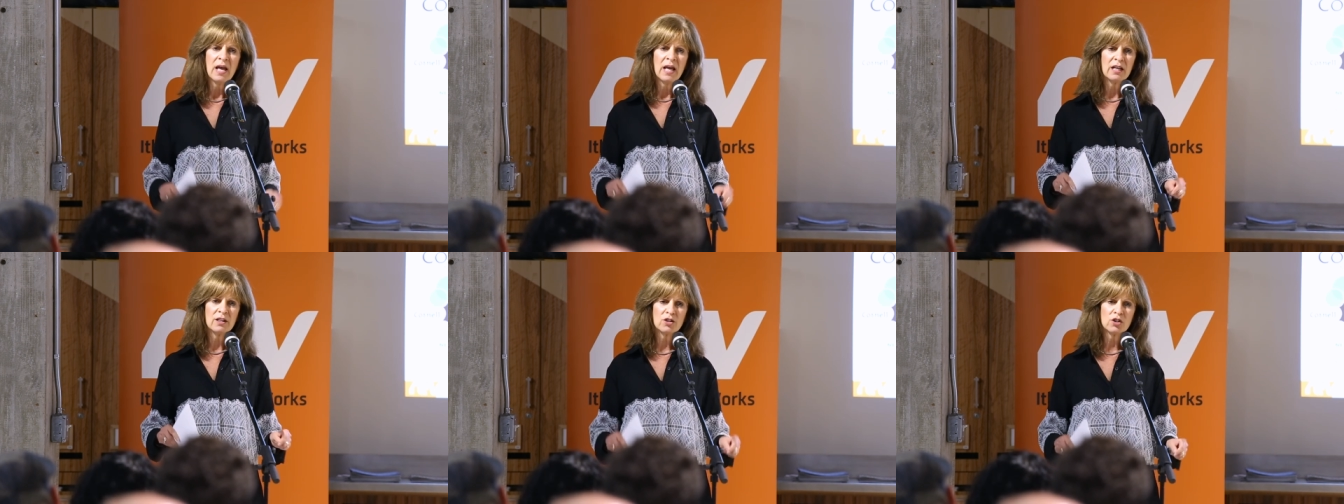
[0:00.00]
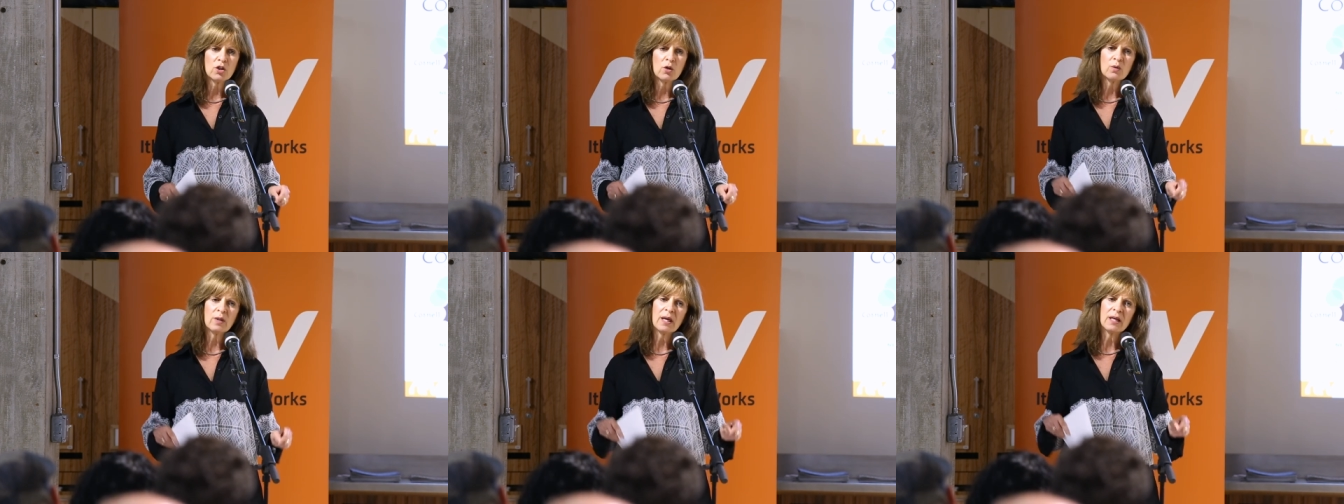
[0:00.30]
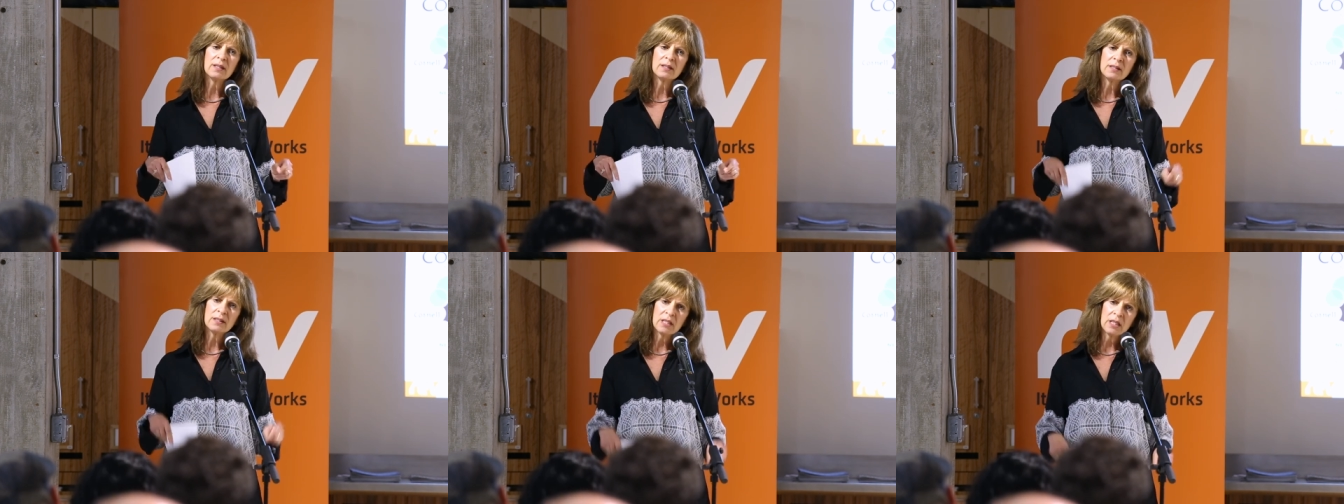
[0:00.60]
And so
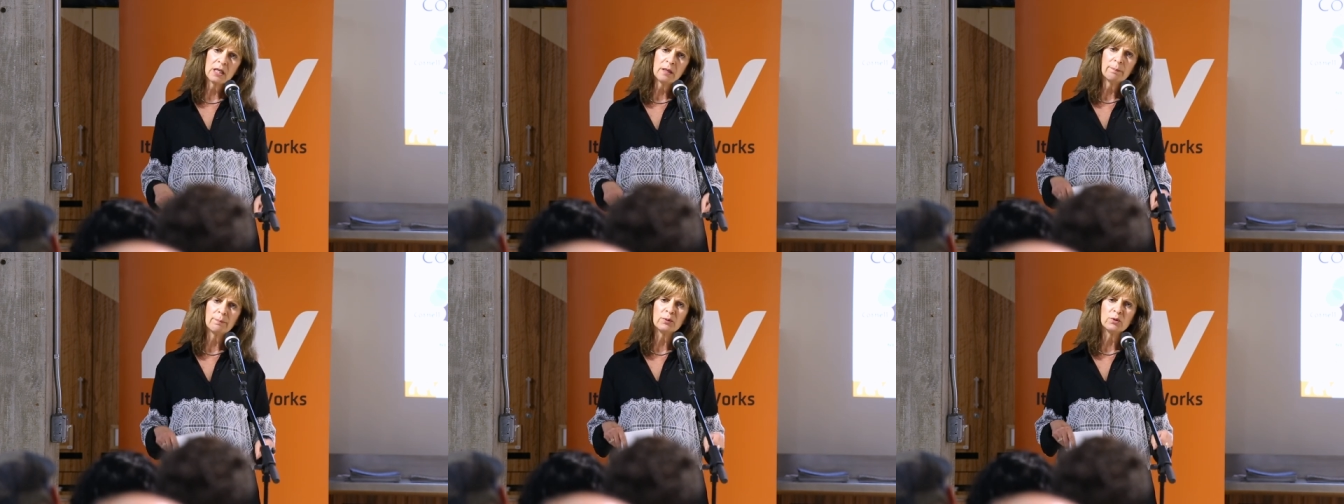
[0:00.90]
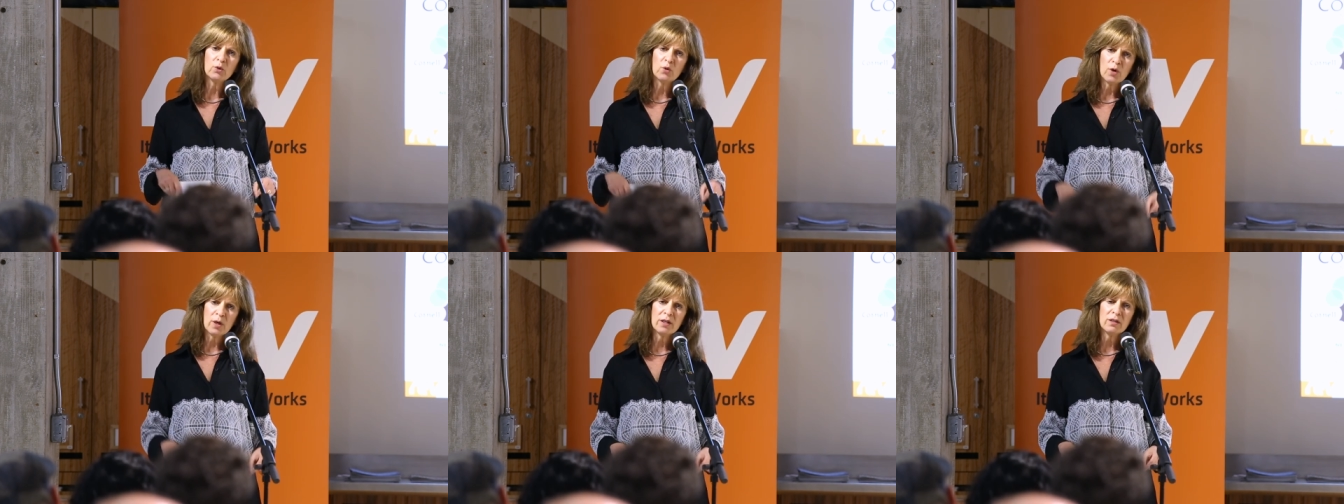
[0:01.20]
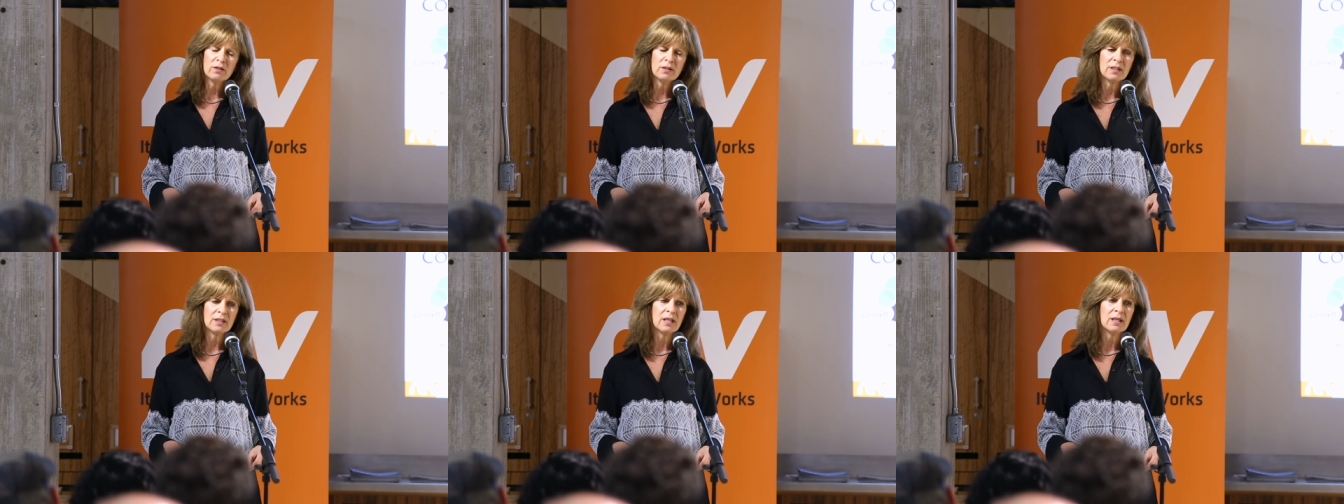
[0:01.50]
that deep
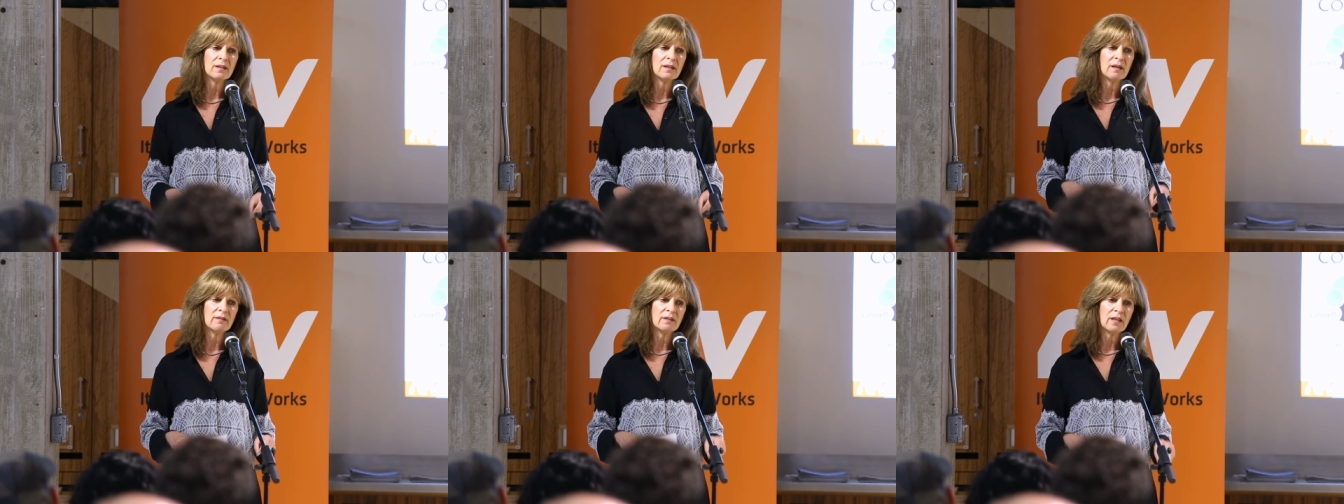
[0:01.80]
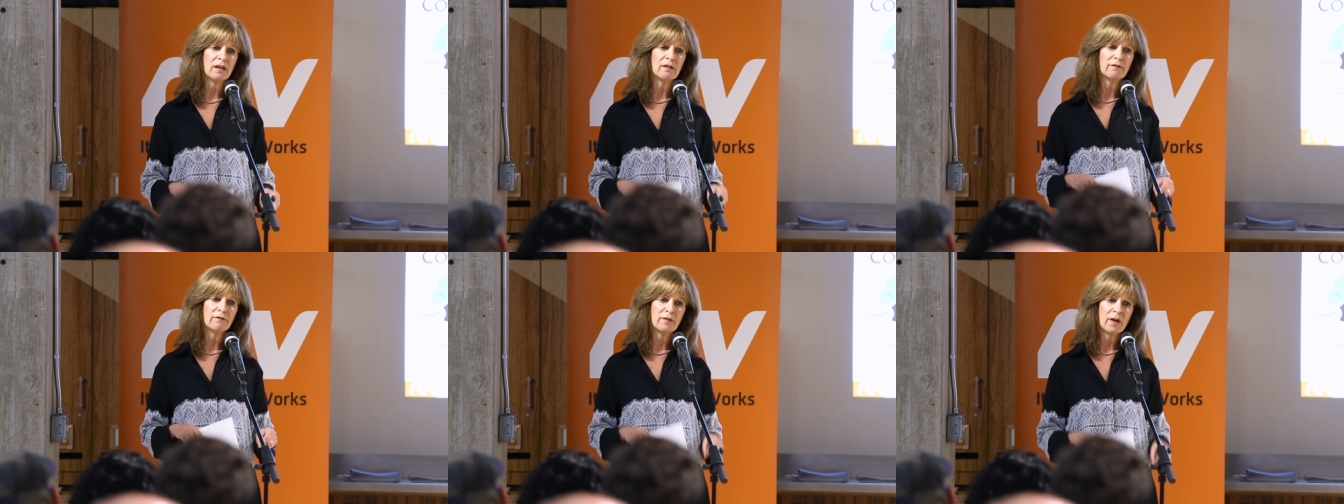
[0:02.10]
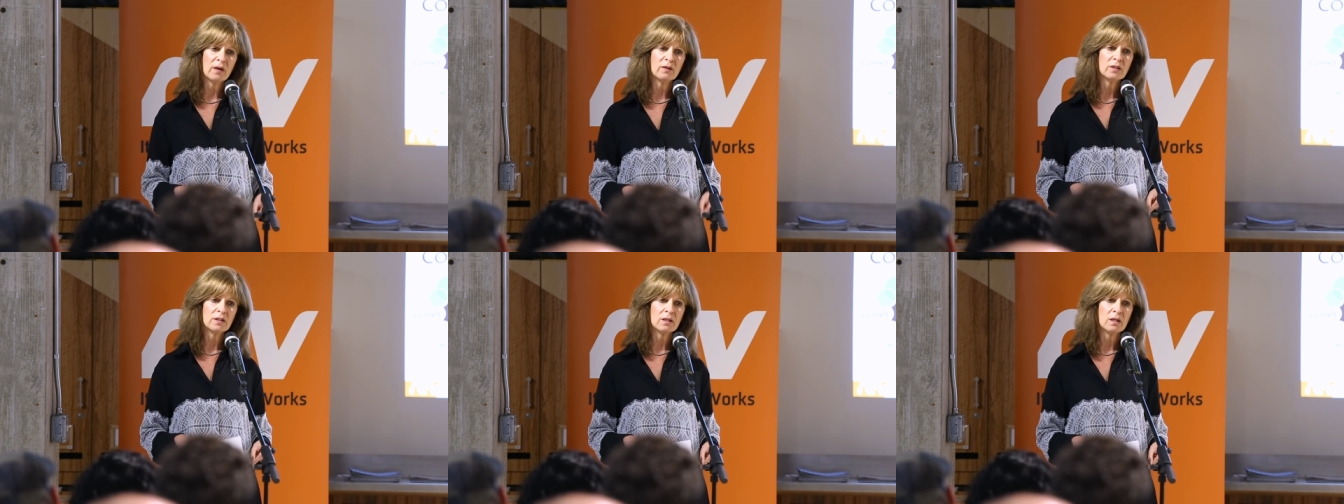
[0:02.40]
loyalty that they
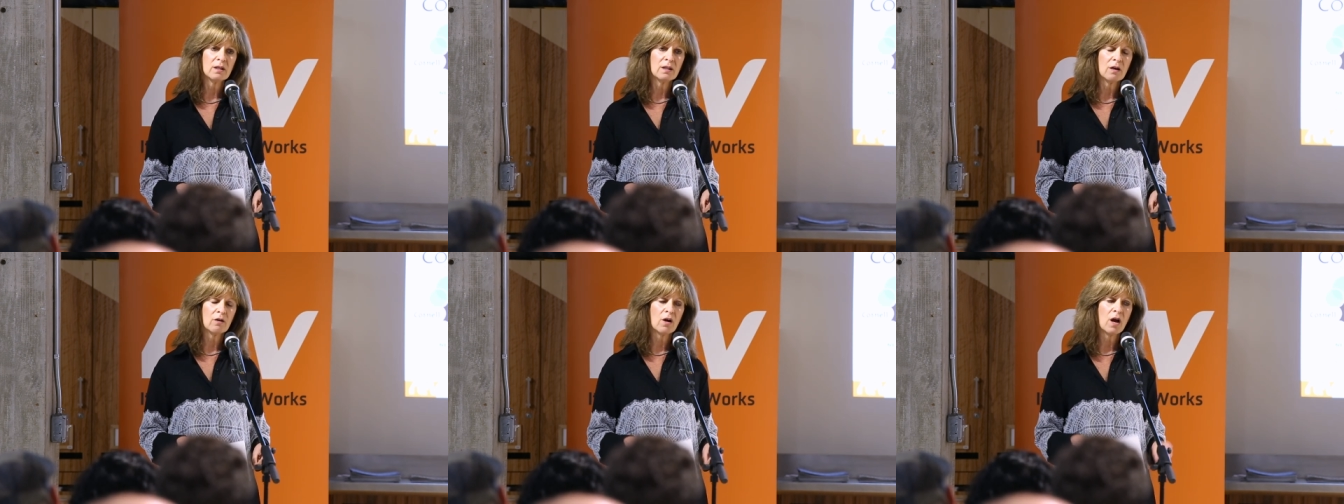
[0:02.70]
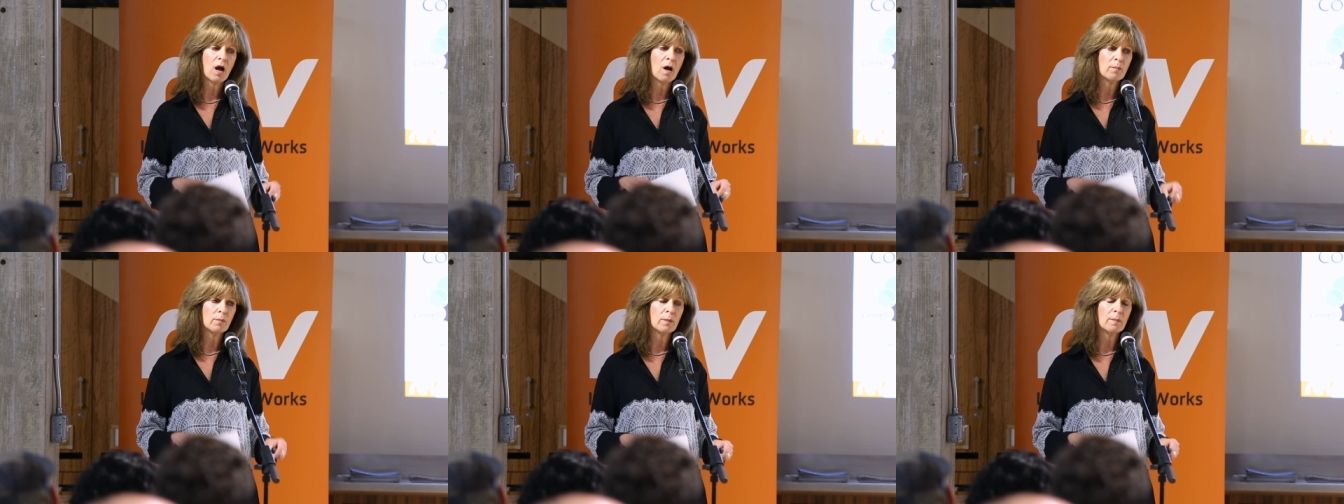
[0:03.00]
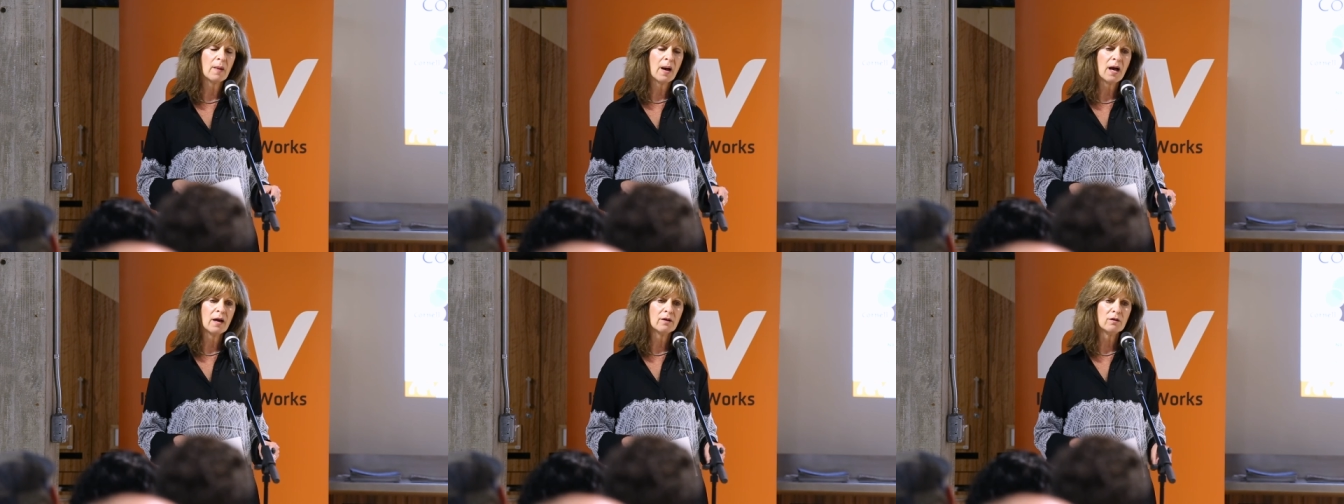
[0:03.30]
felt to their alma
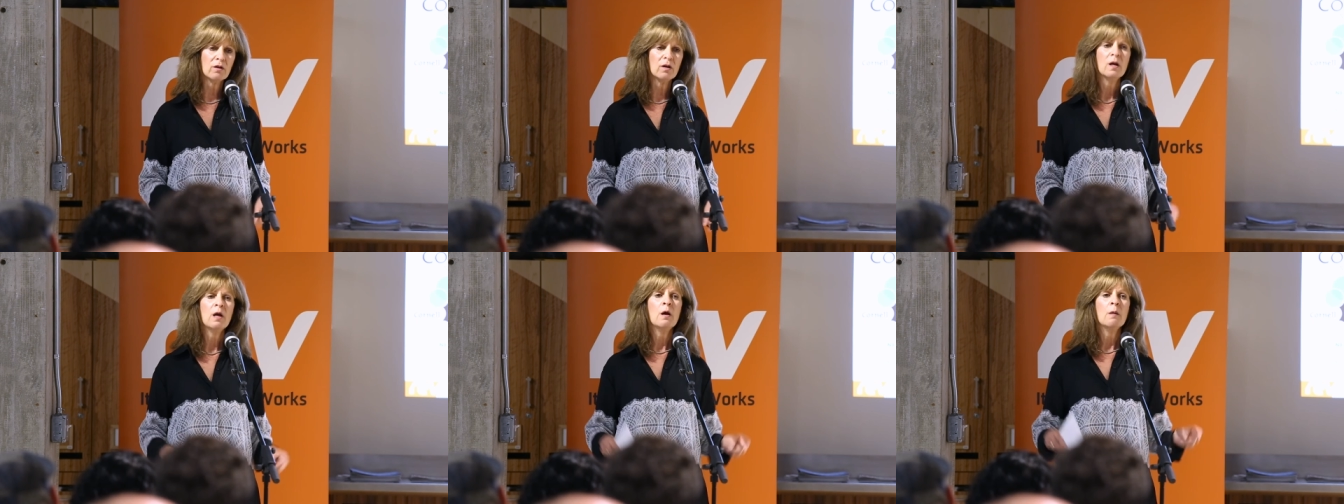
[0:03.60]
mater